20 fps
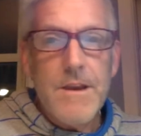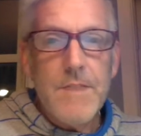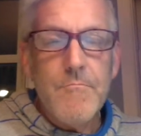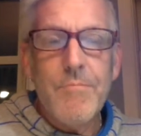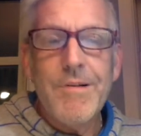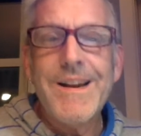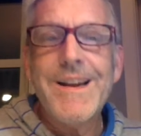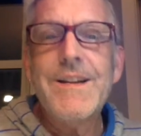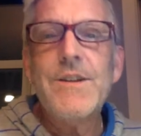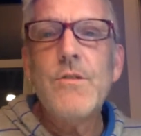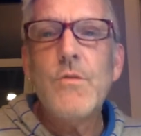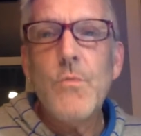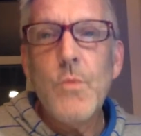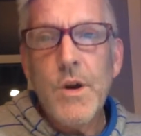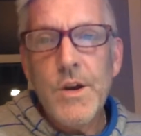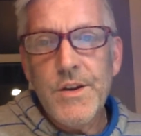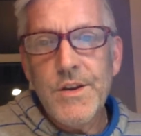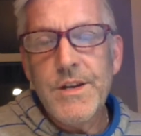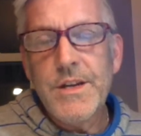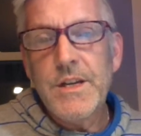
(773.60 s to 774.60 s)
But I don't
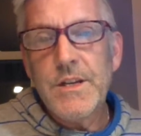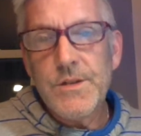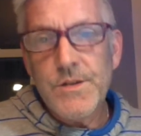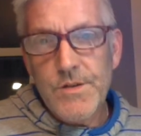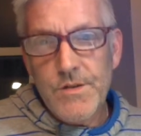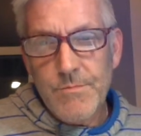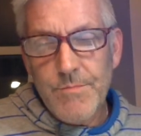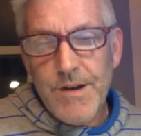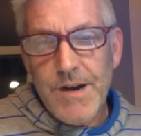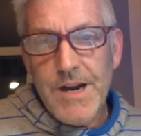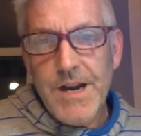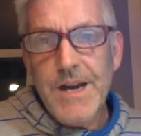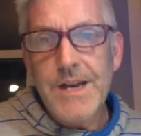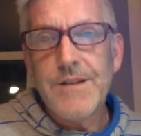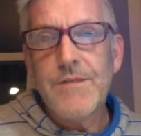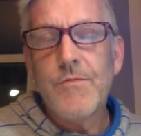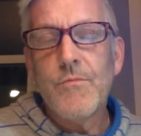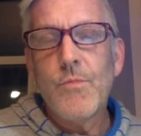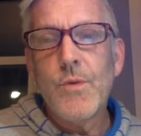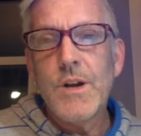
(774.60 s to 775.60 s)
want you to get too
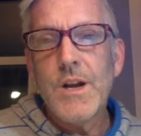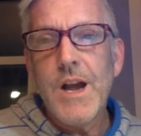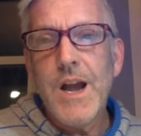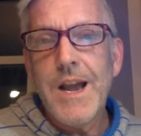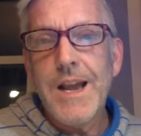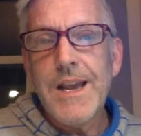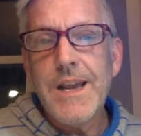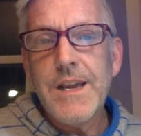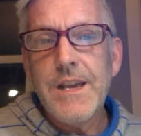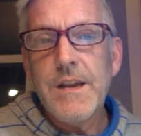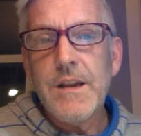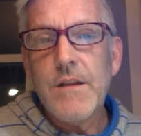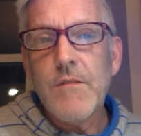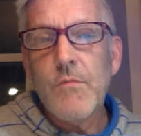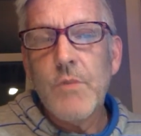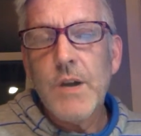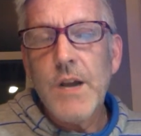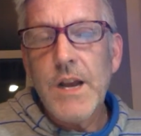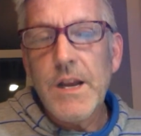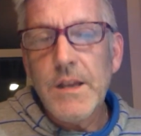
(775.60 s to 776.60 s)
behind. When I
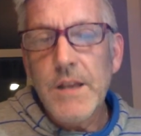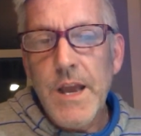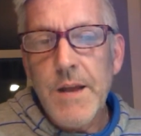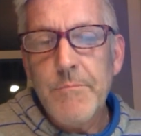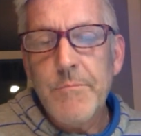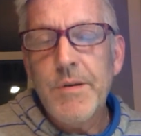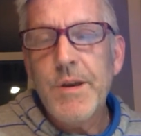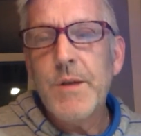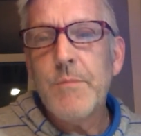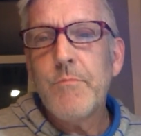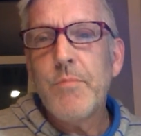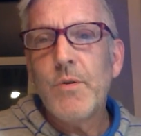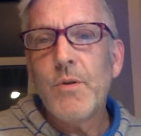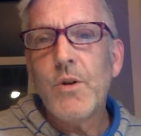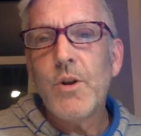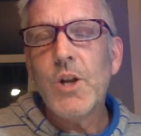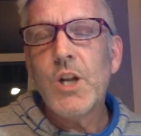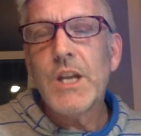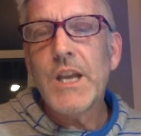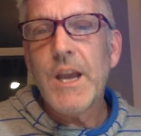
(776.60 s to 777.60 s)
let
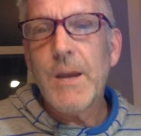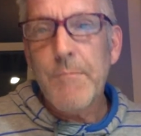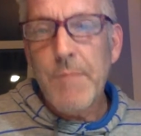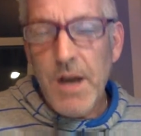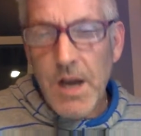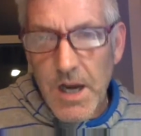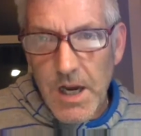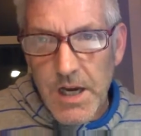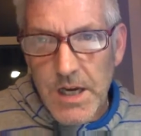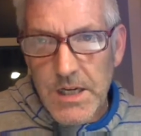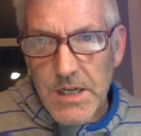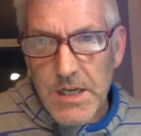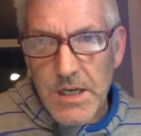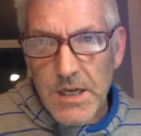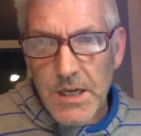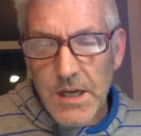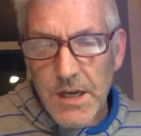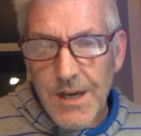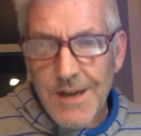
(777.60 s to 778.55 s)
people get behind,